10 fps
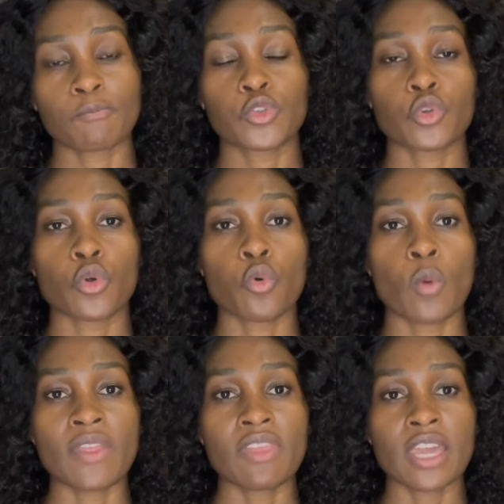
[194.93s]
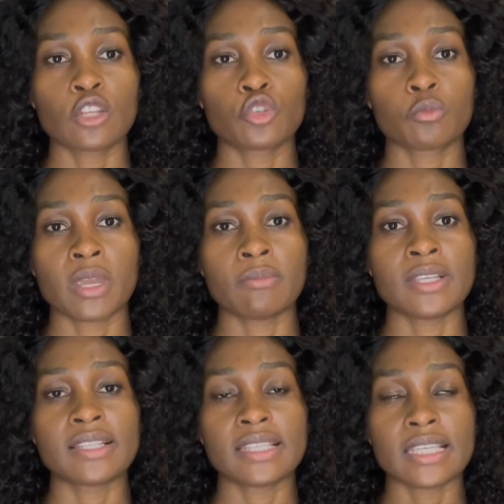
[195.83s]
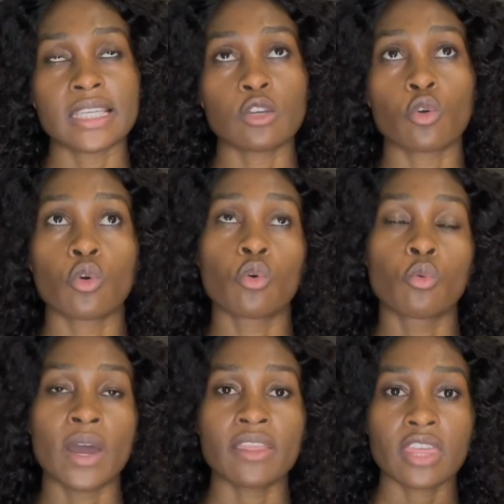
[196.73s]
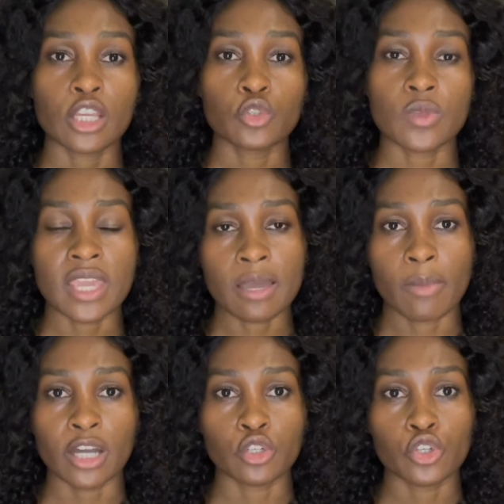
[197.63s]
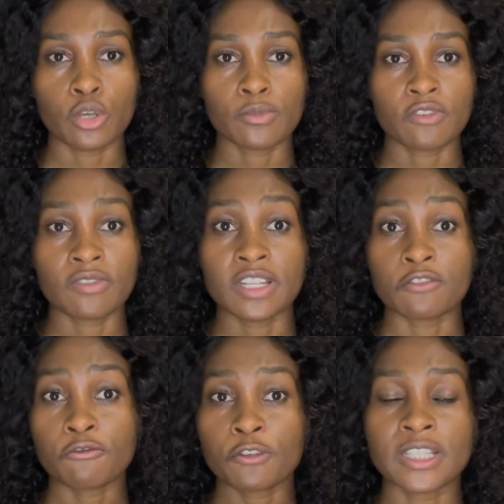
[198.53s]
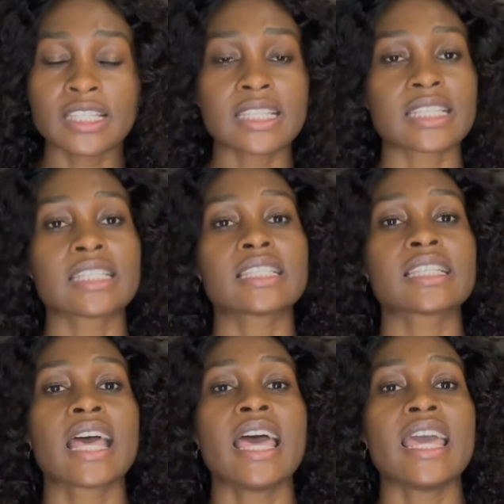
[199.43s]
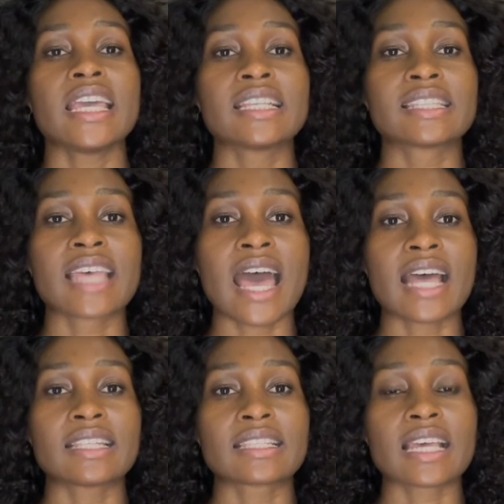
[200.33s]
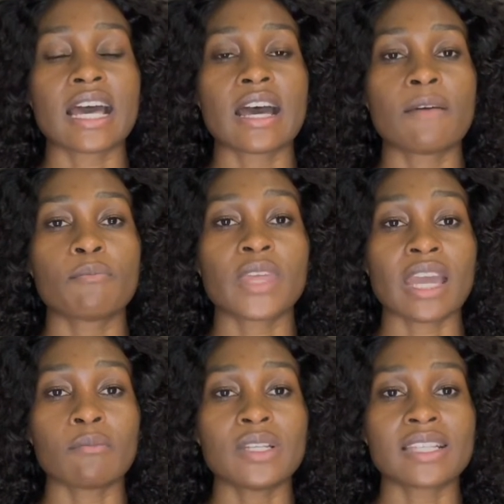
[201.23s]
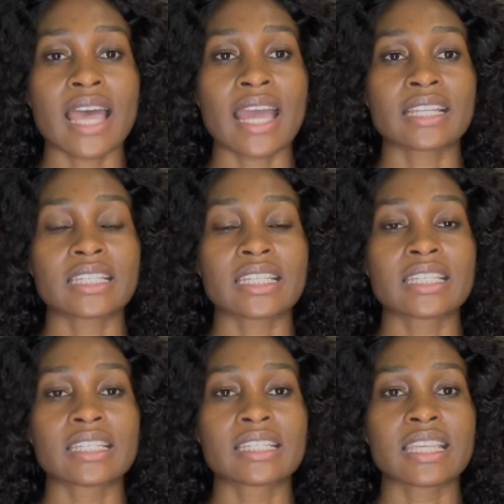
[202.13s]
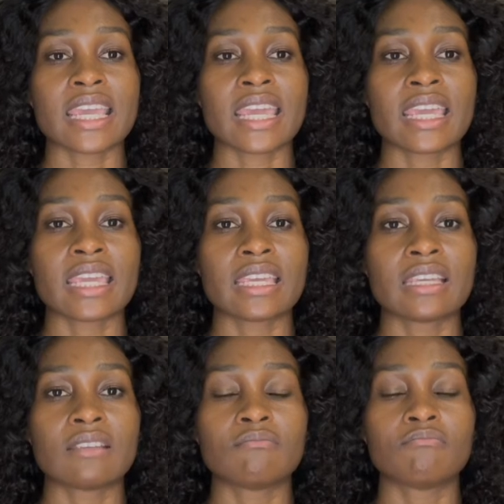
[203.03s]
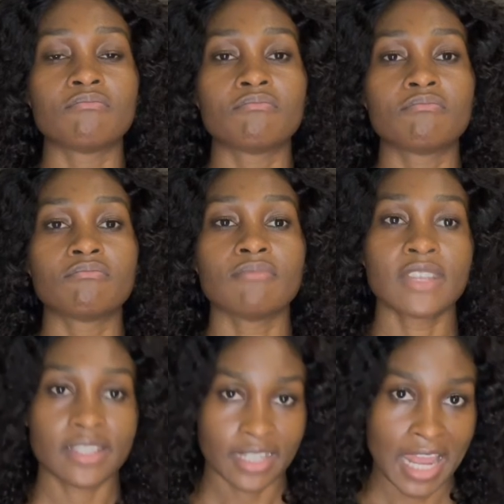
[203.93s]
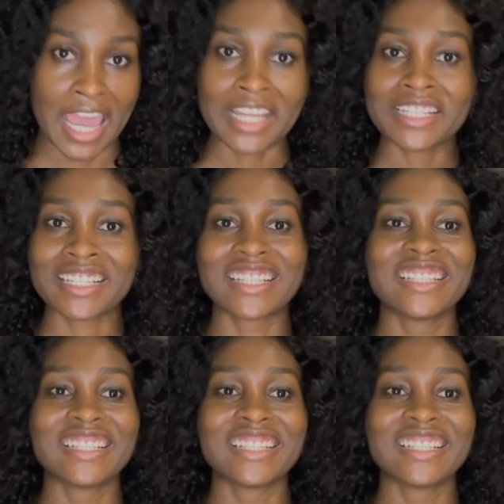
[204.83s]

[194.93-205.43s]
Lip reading: So one thing to maybe see, or one thing to think about in terms of the differences, is that the Companies Act is an act